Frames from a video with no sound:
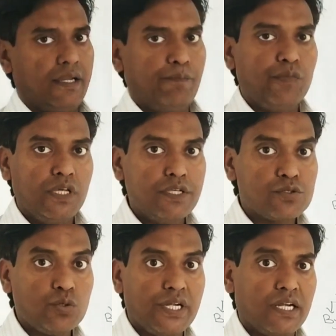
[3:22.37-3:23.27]

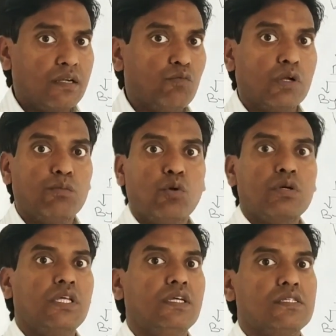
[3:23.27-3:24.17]
Student, one more
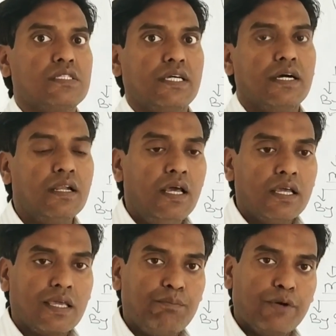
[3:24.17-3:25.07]
thing is there,
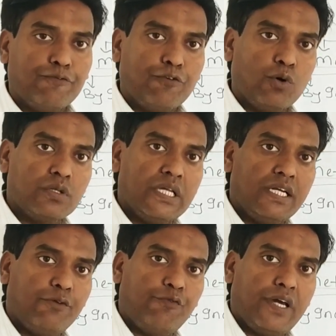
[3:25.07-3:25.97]
before the
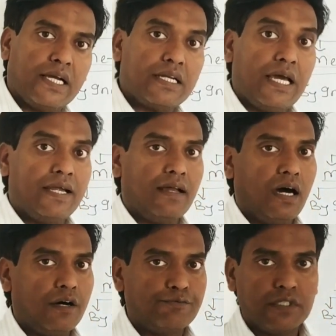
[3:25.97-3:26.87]
defect and
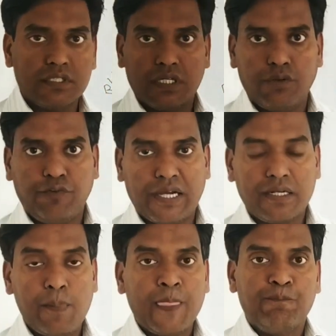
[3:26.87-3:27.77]
after the
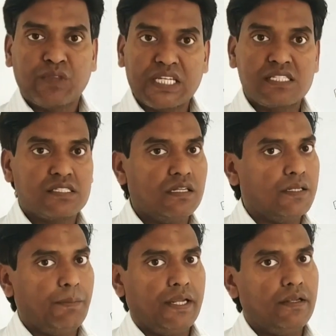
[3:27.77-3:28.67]
defect, crystal
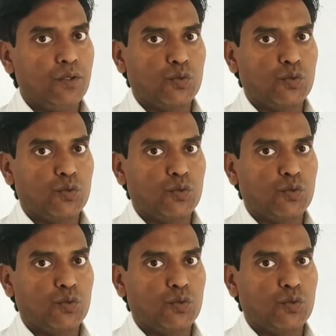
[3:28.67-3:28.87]
remain neutral.